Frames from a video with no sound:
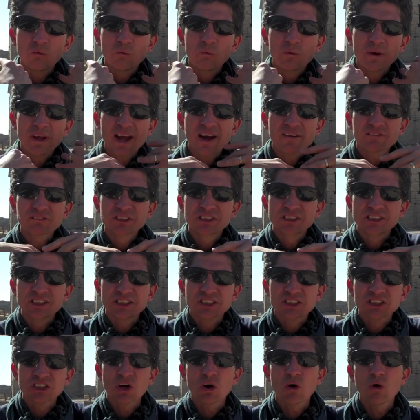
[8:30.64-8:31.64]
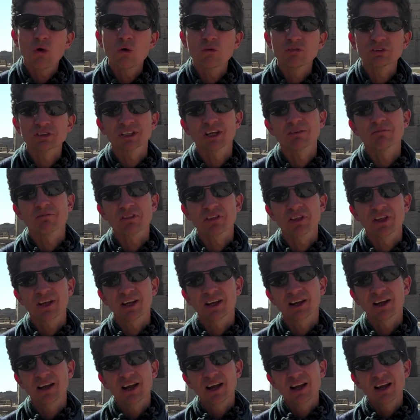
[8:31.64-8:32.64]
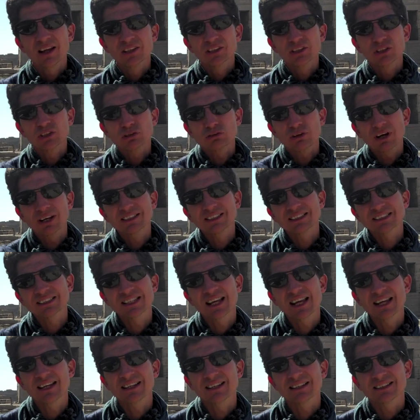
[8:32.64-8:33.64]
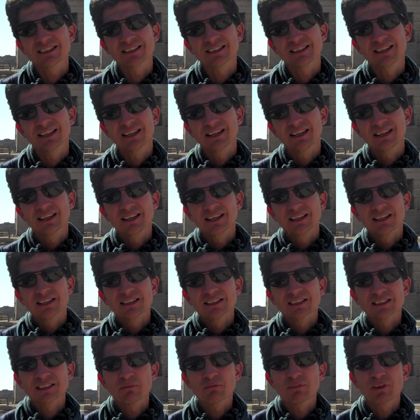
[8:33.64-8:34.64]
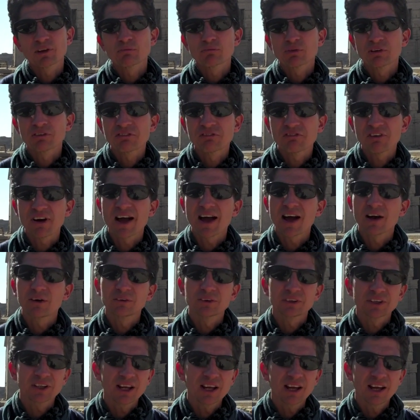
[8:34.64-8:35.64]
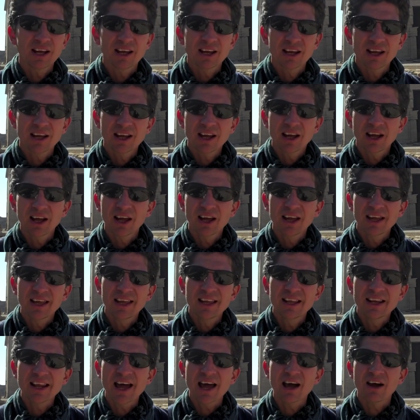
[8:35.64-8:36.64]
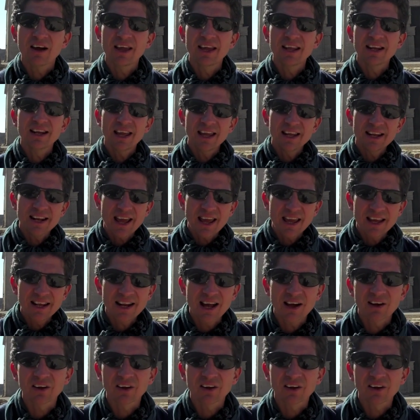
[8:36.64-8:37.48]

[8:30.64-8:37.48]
have to dissolve something, to transcend something profound in our